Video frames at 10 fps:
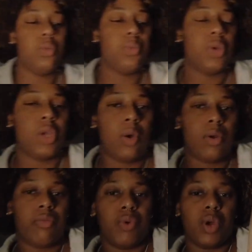what we're
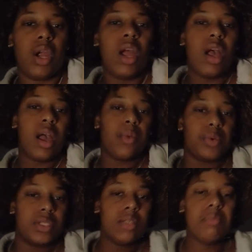going for. I
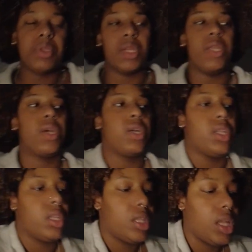wasn't planning
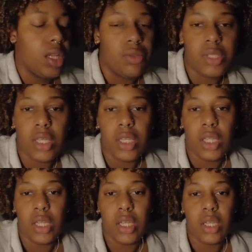on
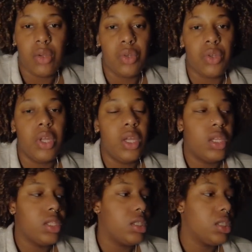annotating or
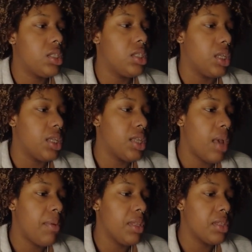sticky
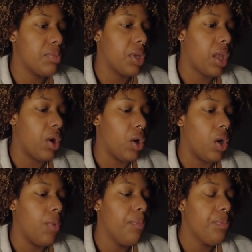tabbing this book at
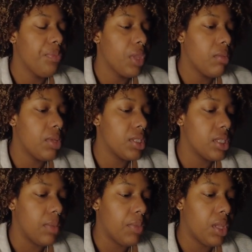all, but
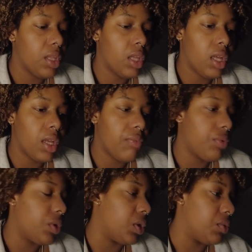something that I've
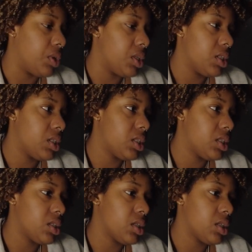noticed